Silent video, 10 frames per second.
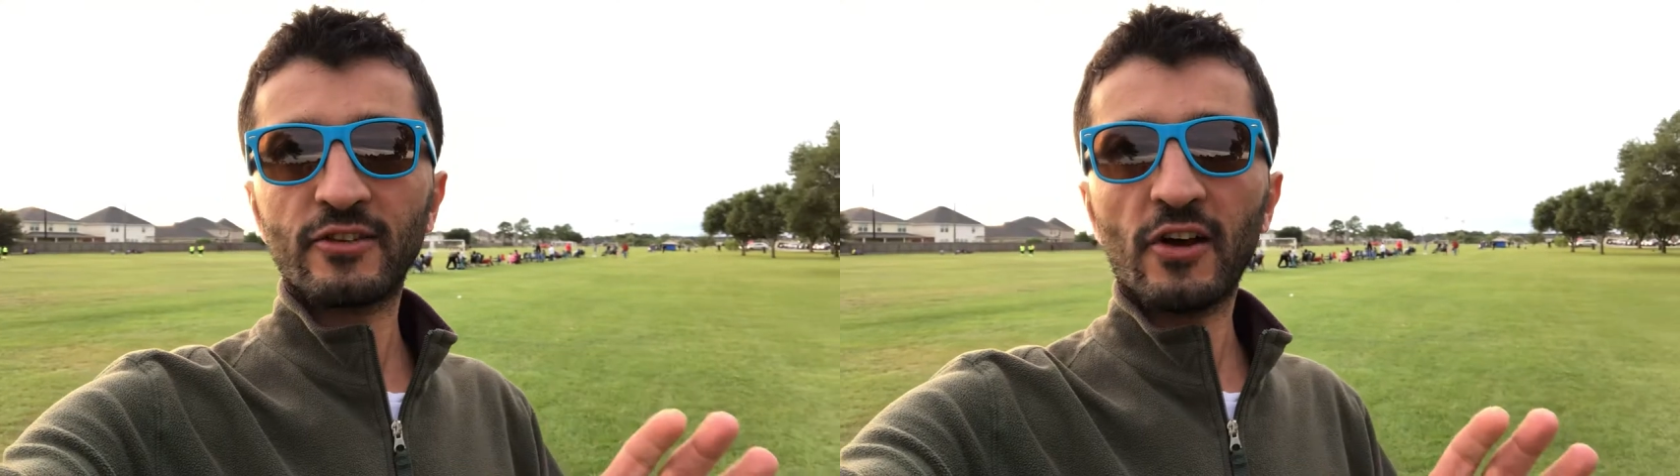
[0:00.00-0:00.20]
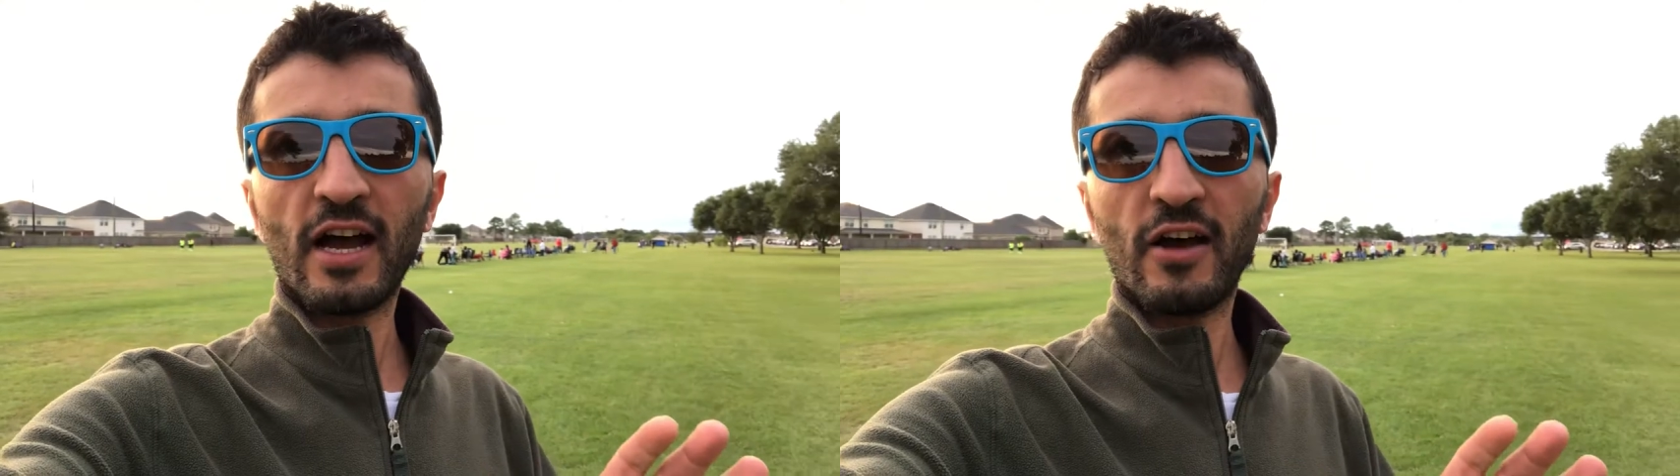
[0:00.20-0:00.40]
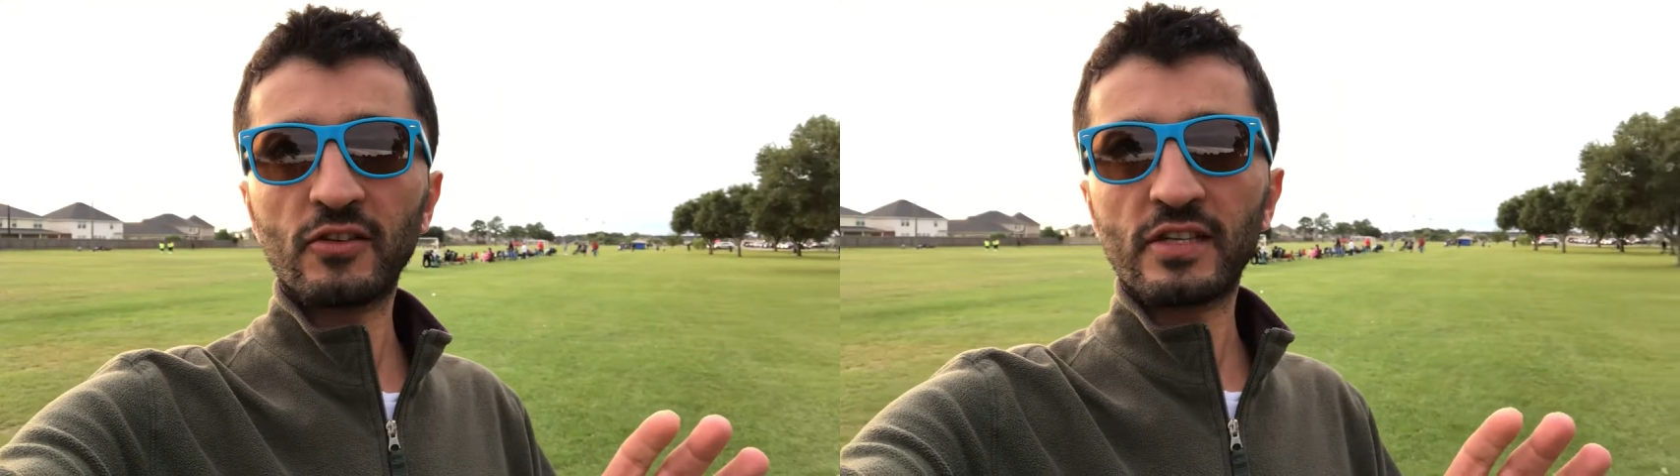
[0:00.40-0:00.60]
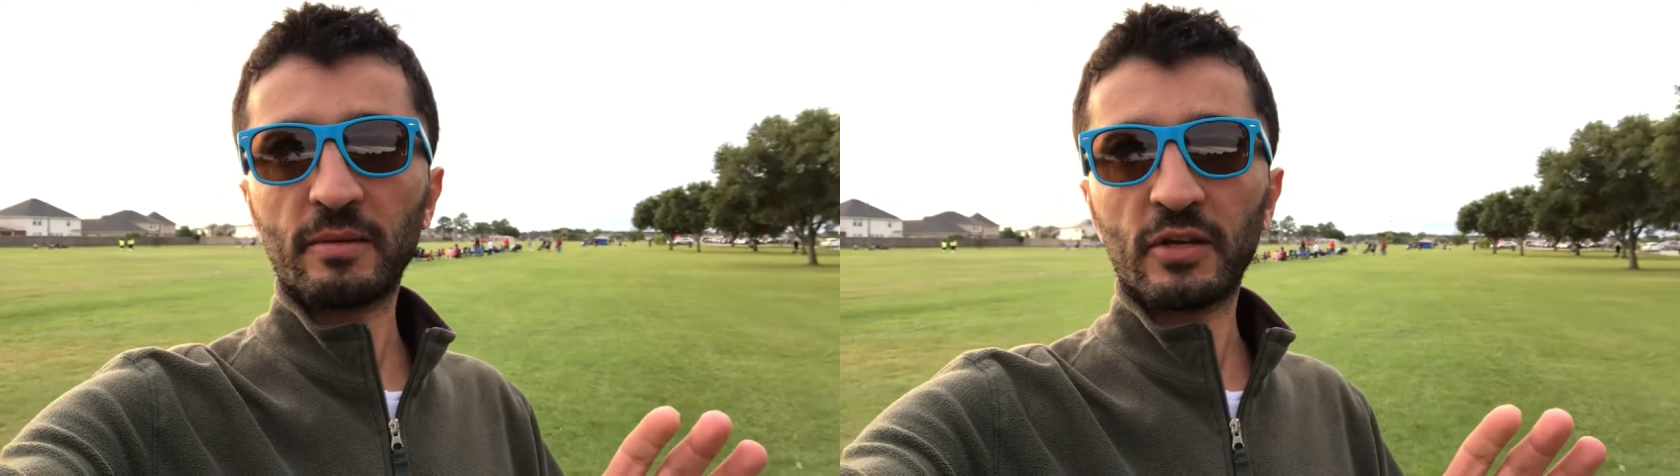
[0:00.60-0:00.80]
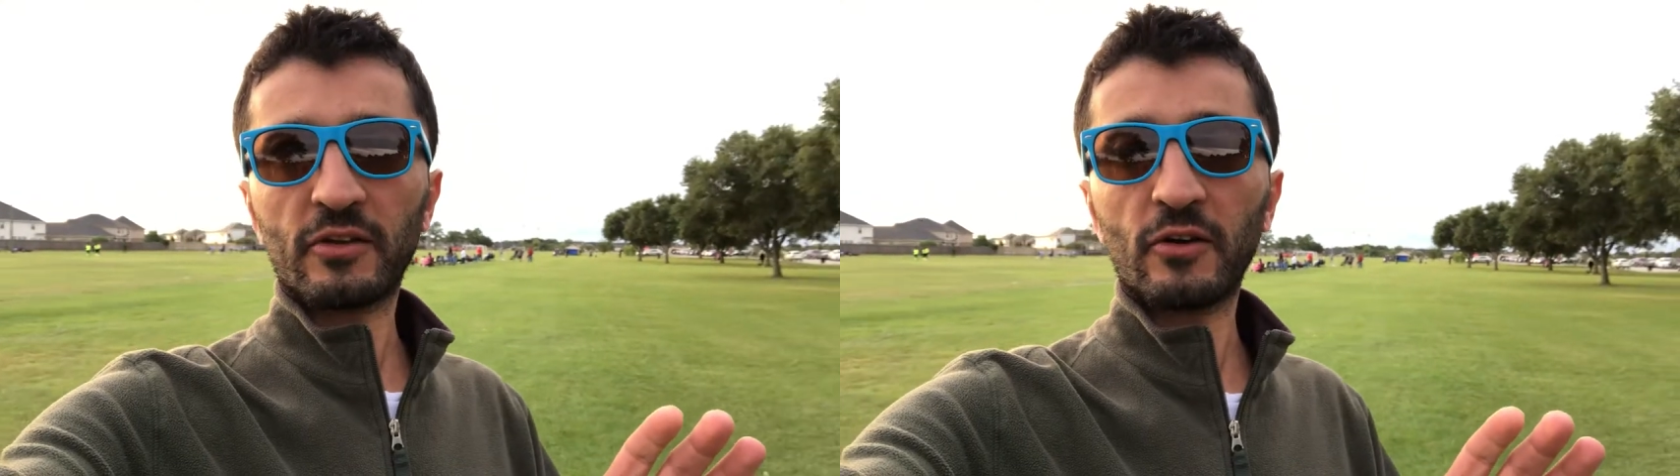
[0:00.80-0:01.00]
no houses
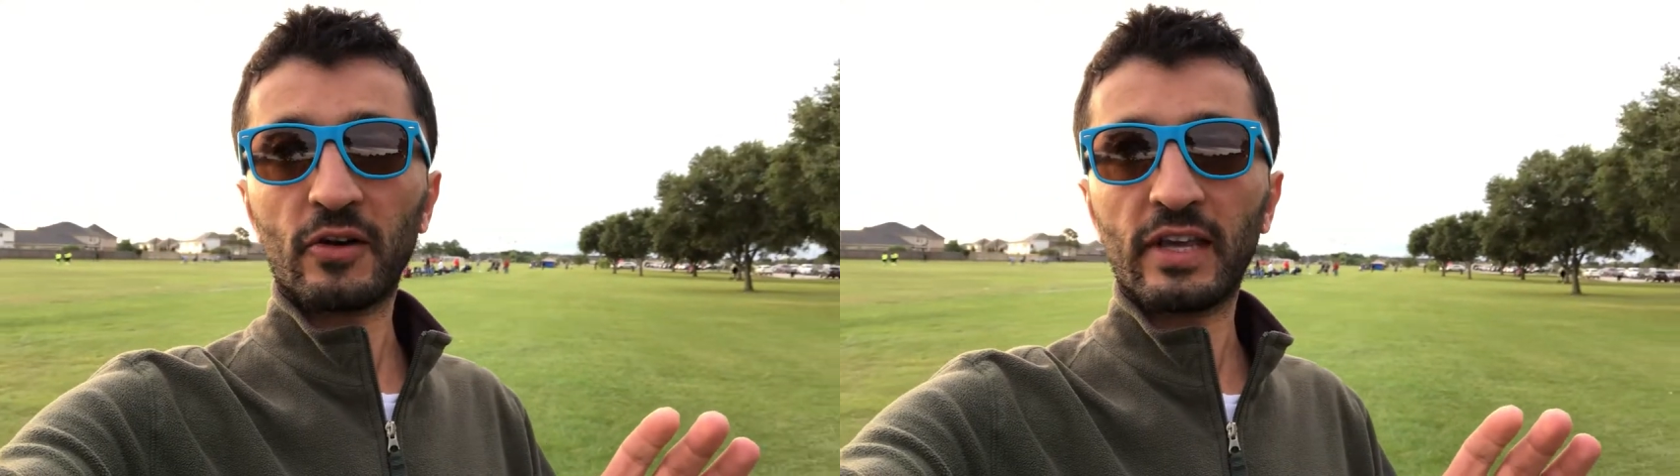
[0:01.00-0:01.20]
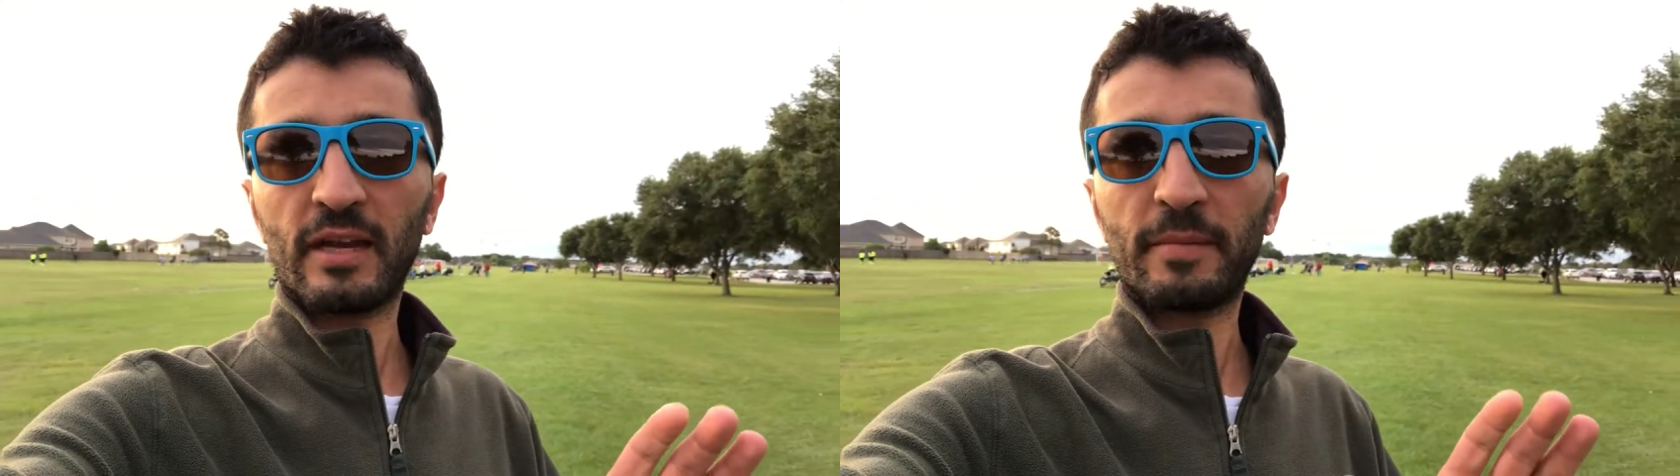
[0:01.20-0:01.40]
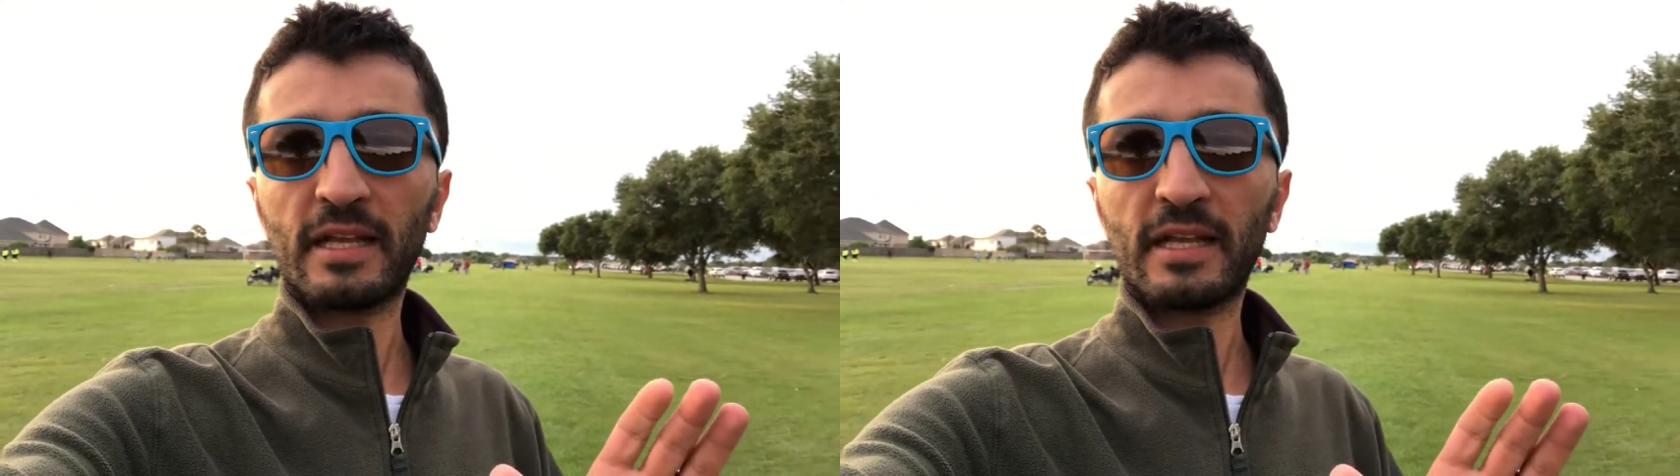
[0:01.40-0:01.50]
I'm going to talk here,